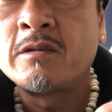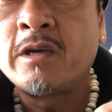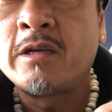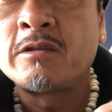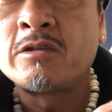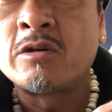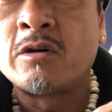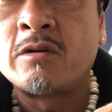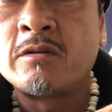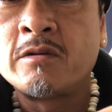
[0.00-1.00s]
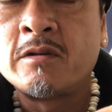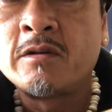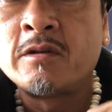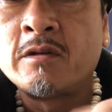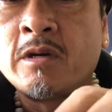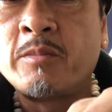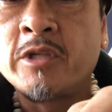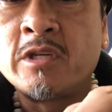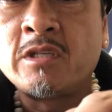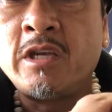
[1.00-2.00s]
and so I'll put
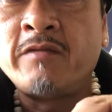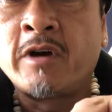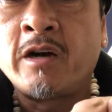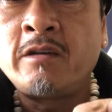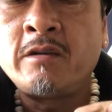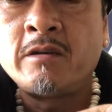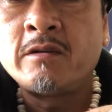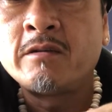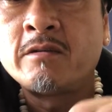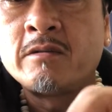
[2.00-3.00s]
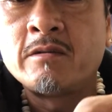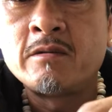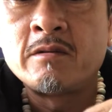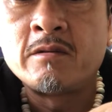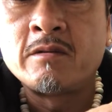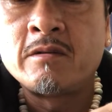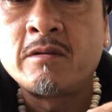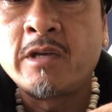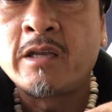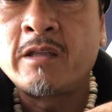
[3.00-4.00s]
the sleeve on
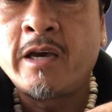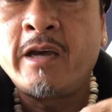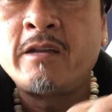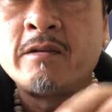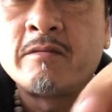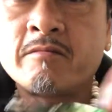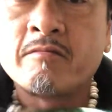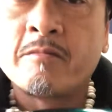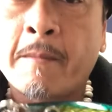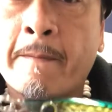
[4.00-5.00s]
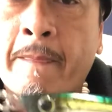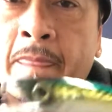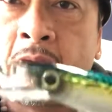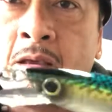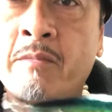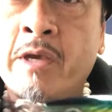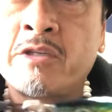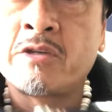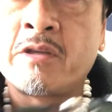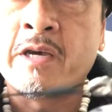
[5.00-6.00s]
like that, and make
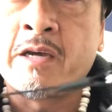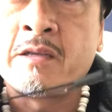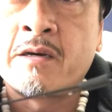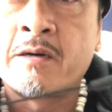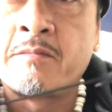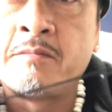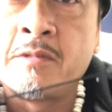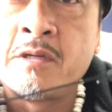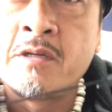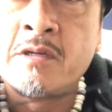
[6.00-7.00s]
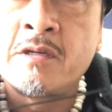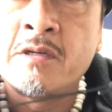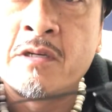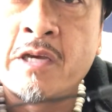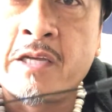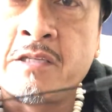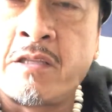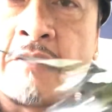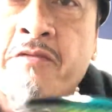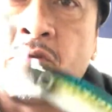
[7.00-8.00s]
sure that it has
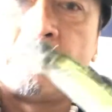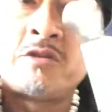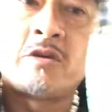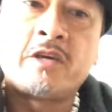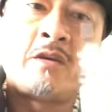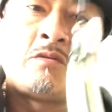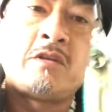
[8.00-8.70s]
enough room so it can